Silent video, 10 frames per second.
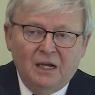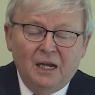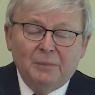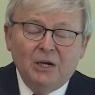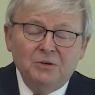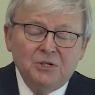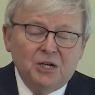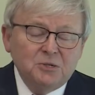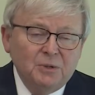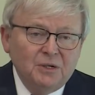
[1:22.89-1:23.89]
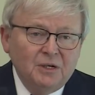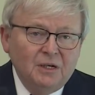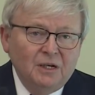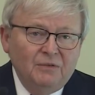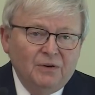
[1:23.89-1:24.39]
and in my own judgment,
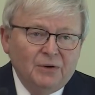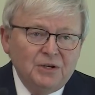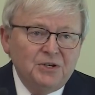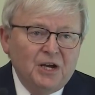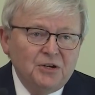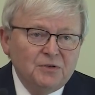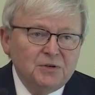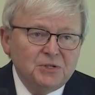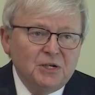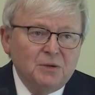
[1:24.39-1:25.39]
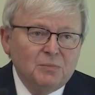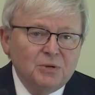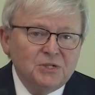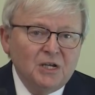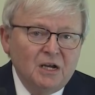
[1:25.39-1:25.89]
a very dangerous and
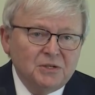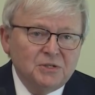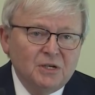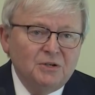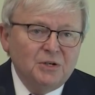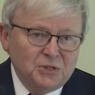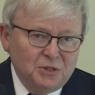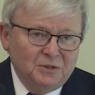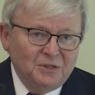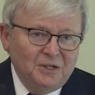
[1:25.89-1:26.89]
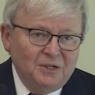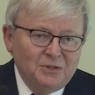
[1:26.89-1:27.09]
imprecise addition